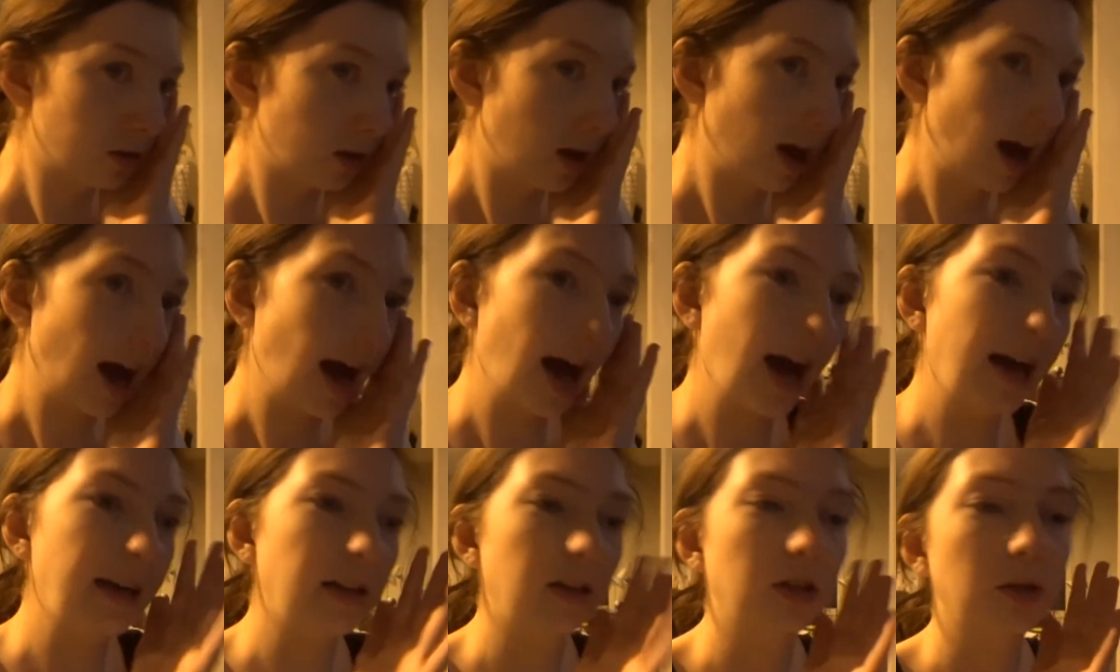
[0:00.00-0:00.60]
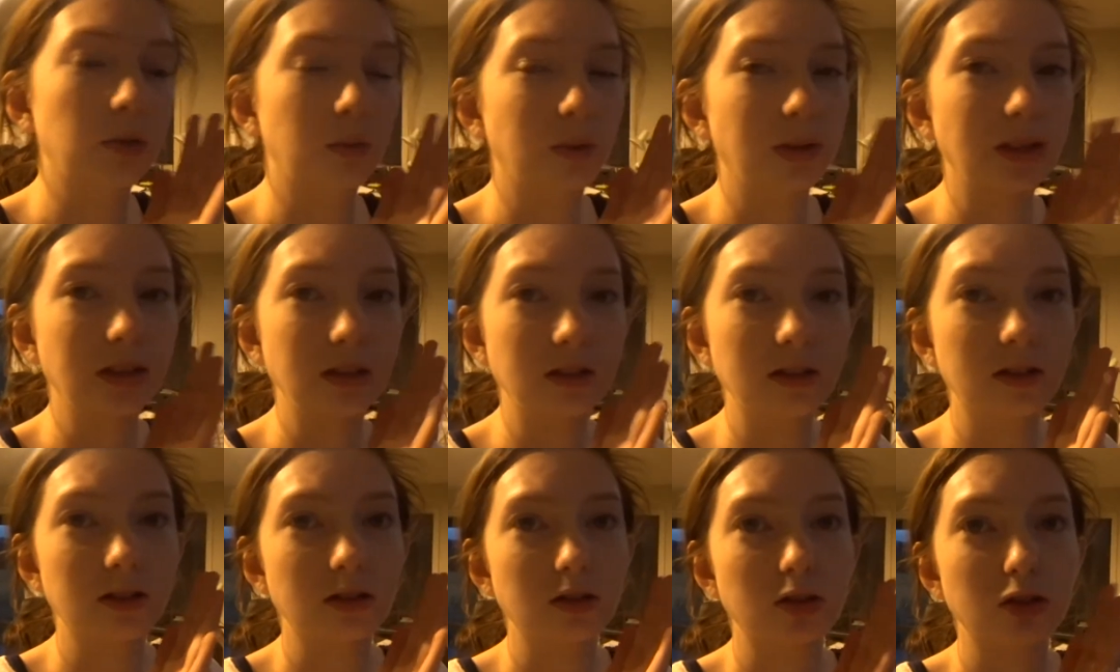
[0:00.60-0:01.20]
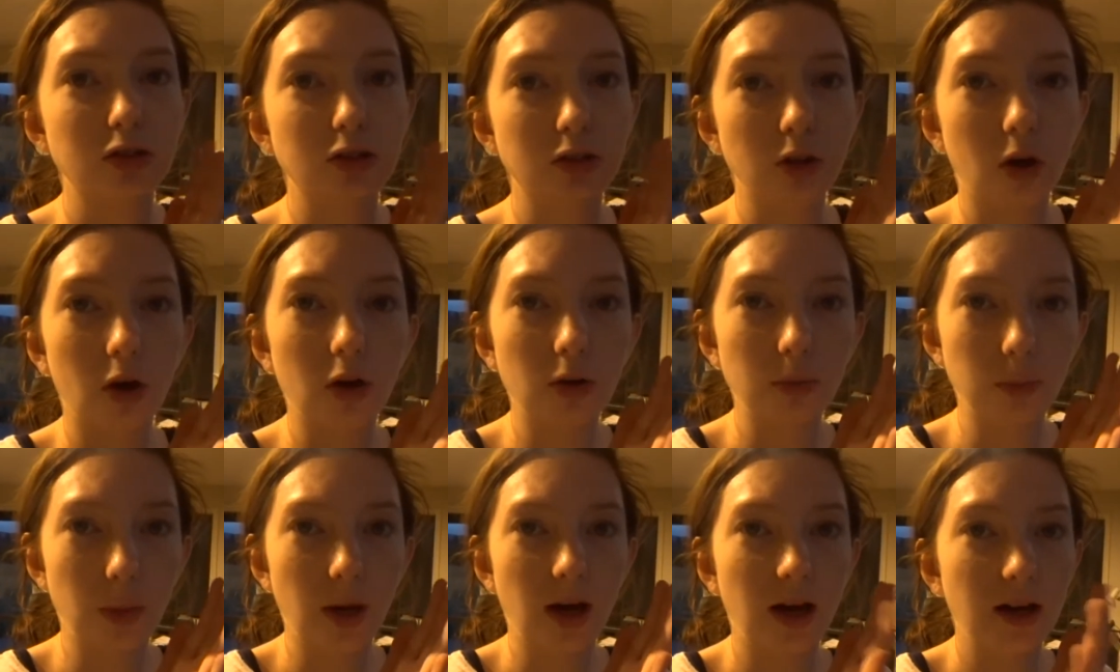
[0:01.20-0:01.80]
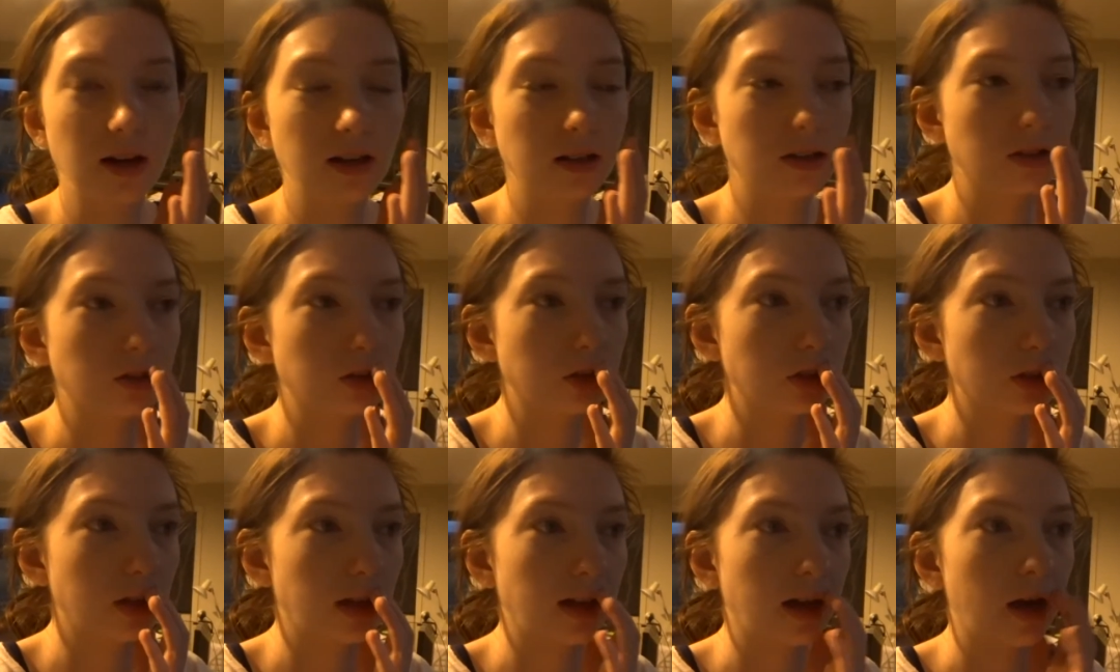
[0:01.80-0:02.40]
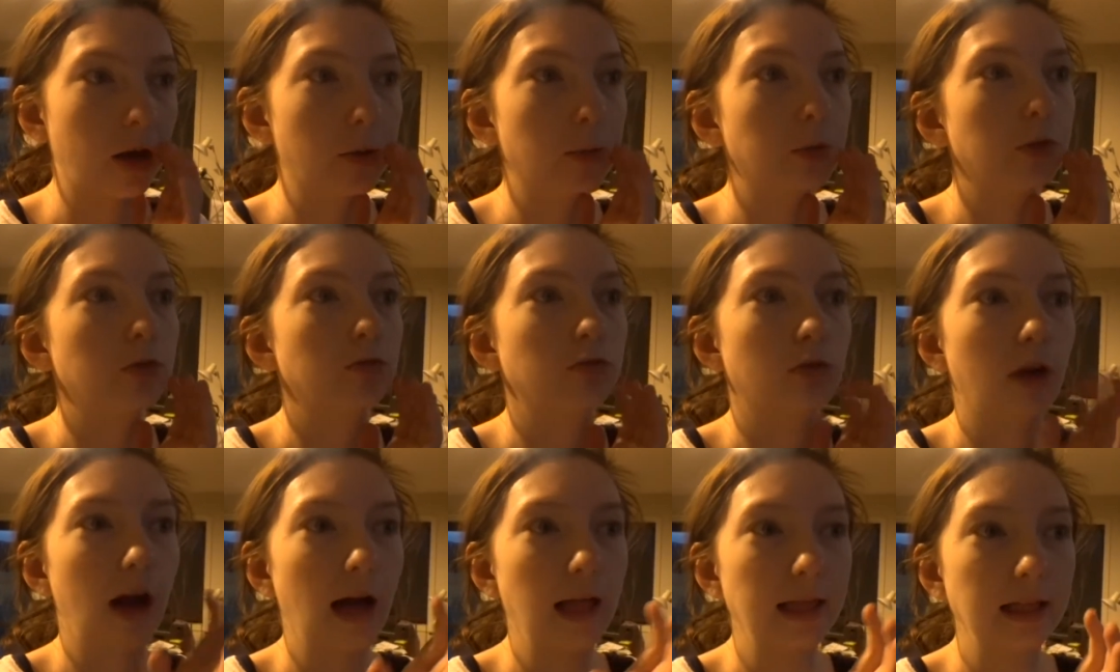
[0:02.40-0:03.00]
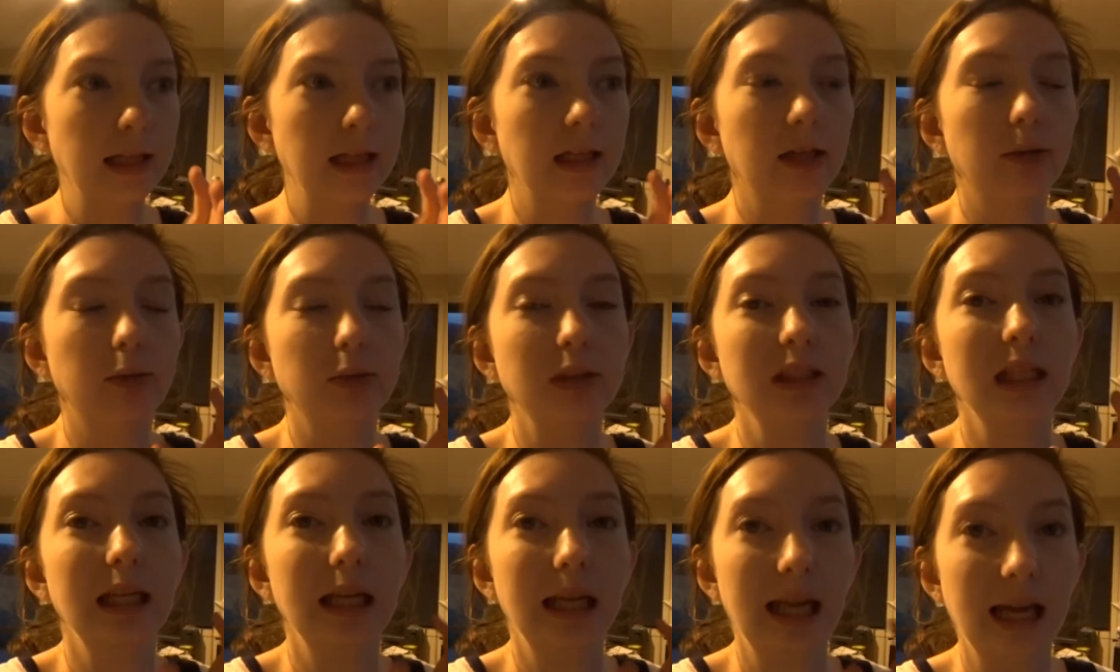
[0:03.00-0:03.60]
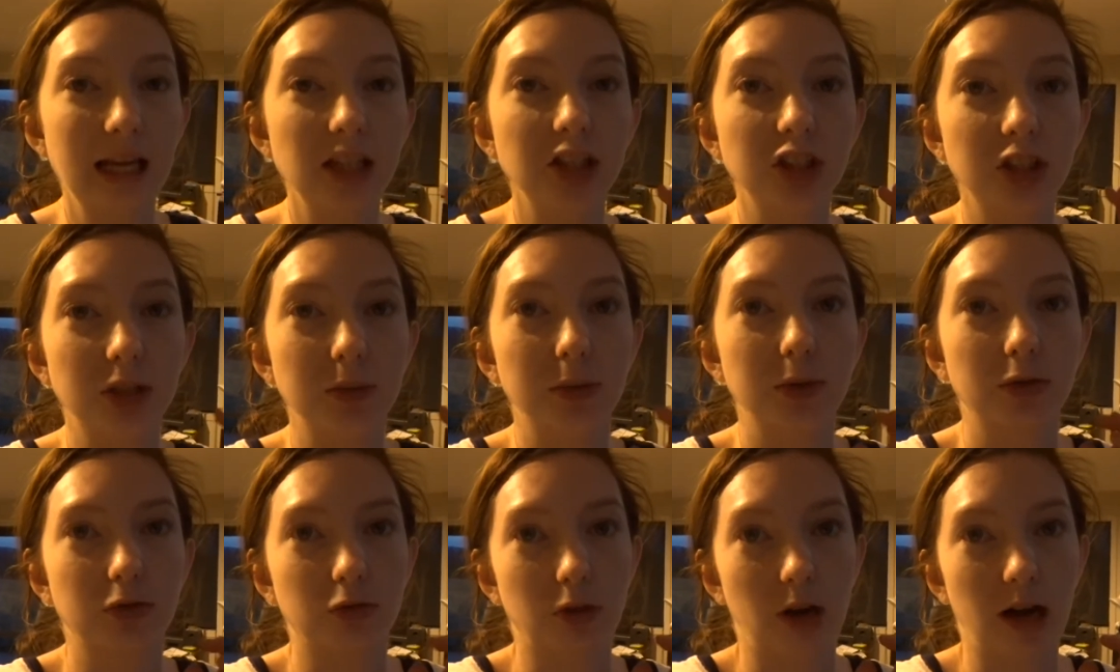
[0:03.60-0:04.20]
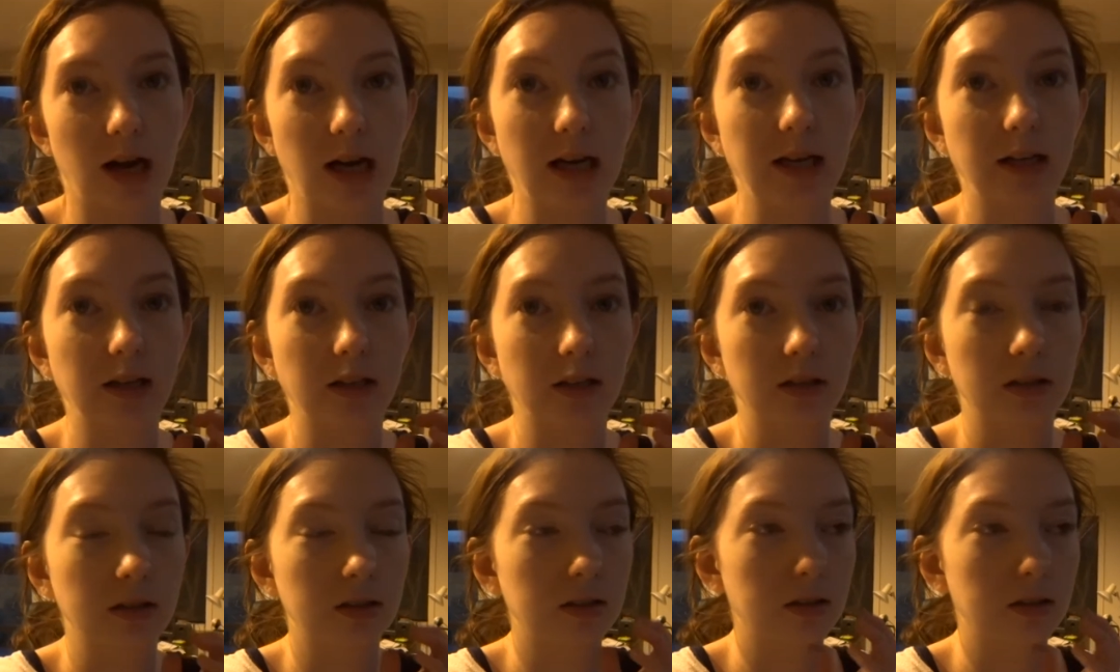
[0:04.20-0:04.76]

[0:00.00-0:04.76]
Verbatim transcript: I hate the wind so much. Like, I would rather it was lashing with rain.